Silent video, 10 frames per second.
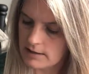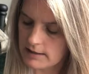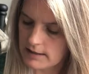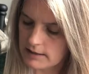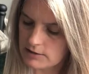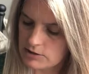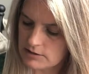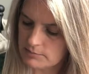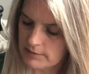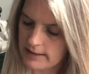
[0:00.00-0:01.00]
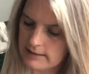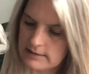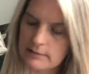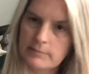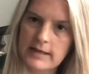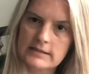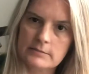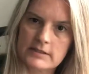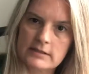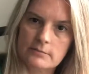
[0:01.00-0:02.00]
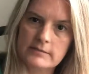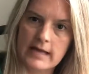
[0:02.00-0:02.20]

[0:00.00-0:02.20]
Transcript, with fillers: again, she's planting pessimism,